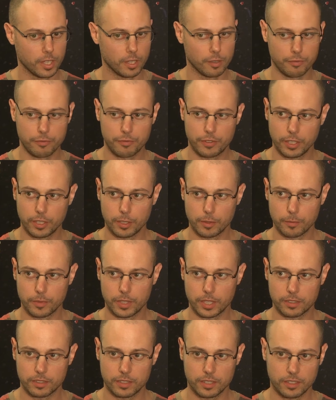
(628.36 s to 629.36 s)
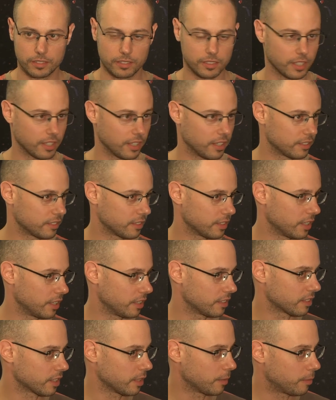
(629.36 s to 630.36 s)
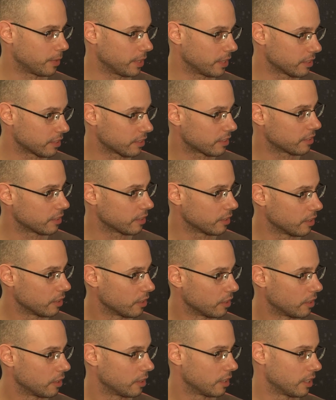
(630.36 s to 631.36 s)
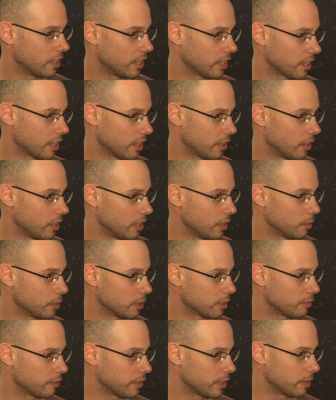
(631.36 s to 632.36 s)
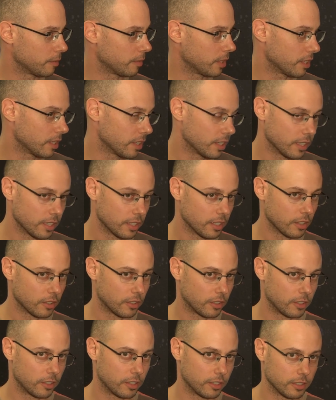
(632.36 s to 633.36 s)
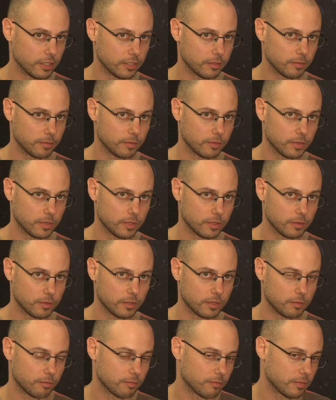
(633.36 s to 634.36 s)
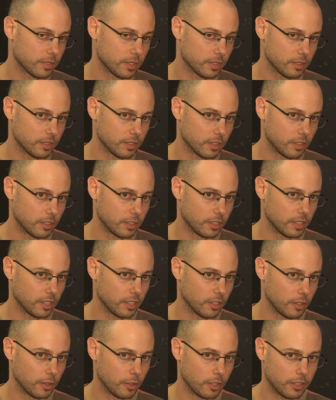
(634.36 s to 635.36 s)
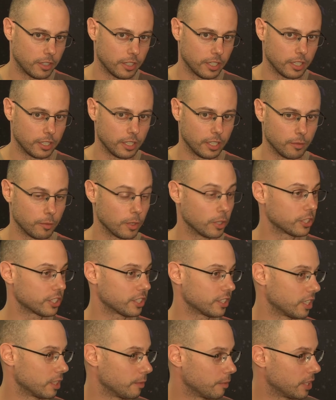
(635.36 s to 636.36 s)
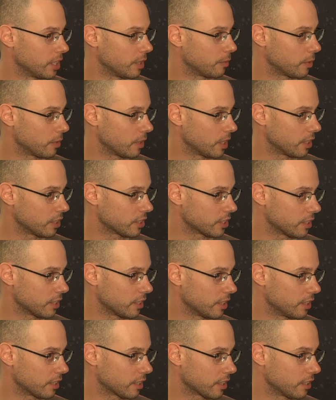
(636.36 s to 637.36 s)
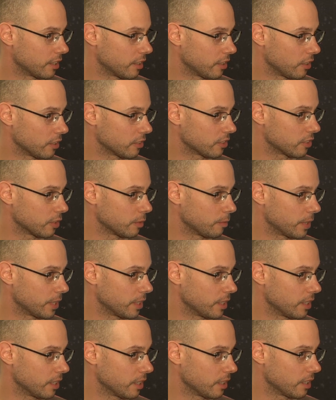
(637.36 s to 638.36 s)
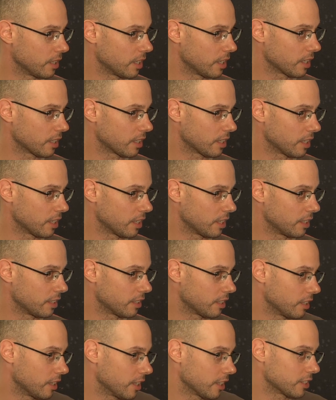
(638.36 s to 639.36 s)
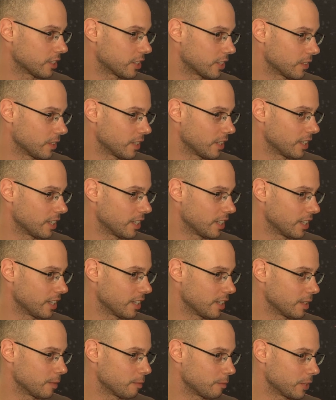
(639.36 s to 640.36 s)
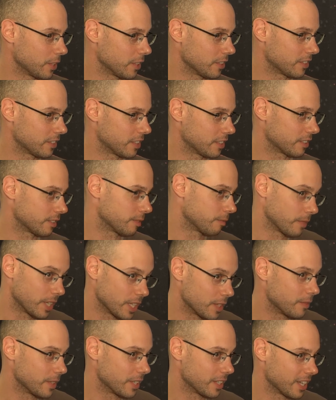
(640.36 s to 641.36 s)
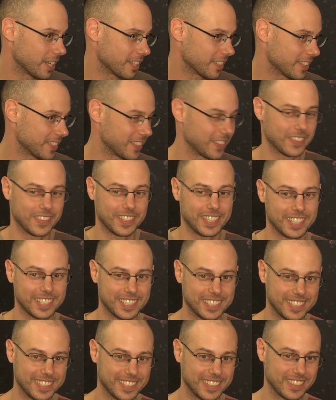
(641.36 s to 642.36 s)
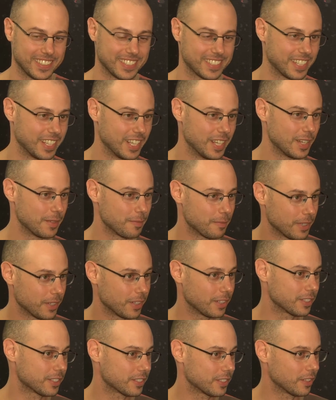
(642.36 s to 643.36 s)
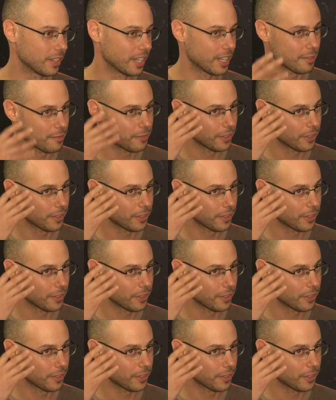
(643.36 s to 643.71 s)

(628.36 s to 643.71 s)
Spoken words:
film that is escapist, like a Hollywood film, or an emotional manipulation. It can also be like an intellectual process, maybe. I don't know, like, you know, it's also,